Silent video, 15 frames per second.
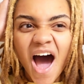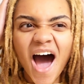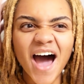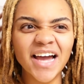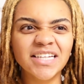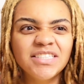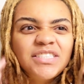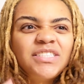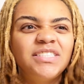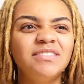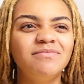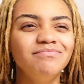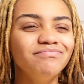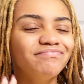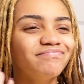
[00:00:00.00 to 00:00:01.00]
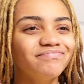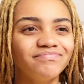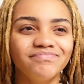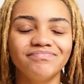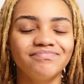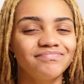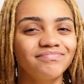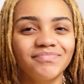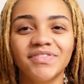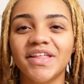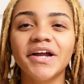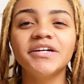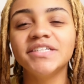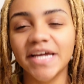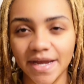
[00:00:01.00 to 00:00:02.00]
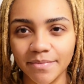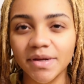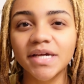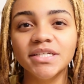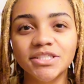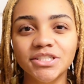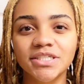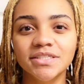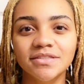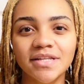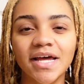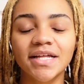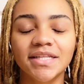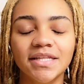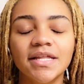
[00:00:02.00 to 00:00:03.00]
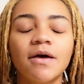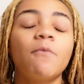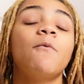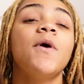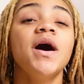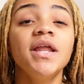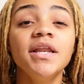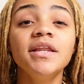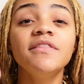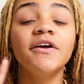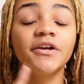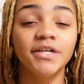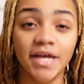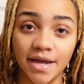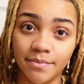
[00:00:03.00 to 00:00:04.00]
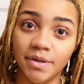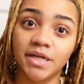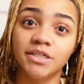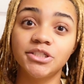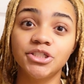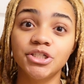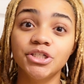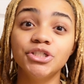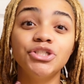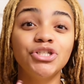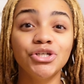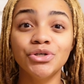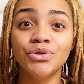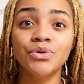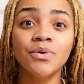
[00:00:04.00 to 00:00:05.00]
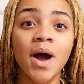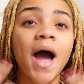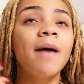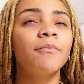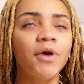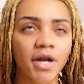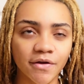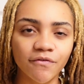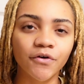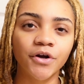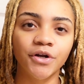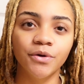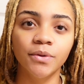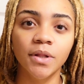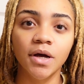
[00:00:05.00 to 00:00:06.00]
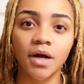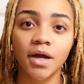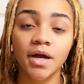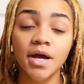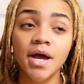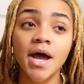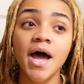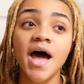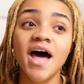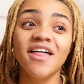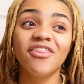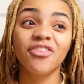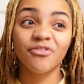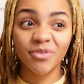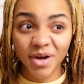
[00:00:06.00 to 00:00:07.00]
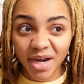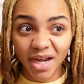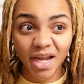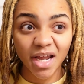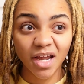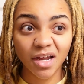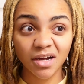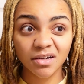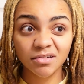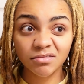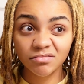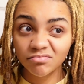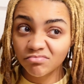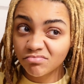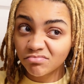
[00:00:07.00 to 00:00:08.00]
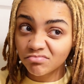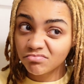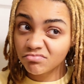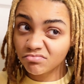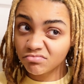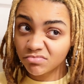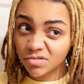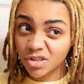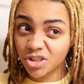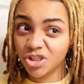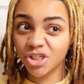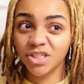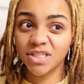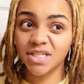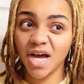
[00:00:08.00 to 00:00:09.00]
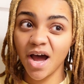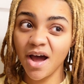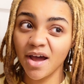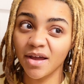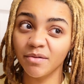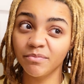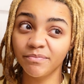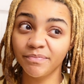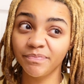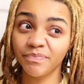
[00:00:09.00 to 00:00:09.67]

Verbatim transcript: I, they're damaged. One, they're damaged. Two, I'm ready for a new look. Three, it's just time.